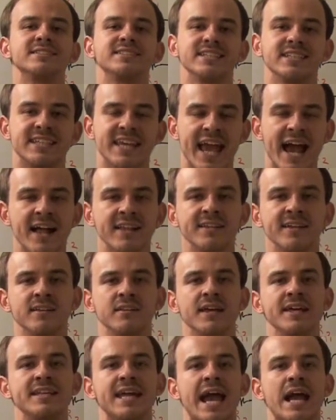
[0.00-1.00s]
to
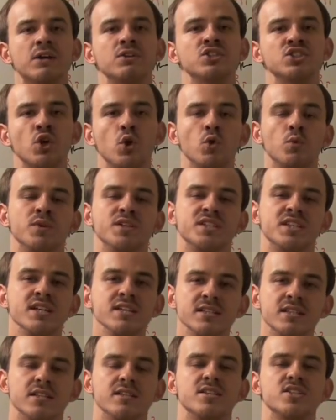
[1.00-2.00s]
calculate our total
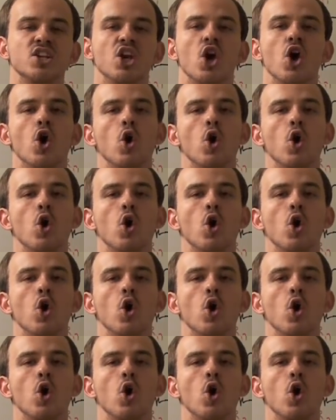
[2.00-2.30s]
resistance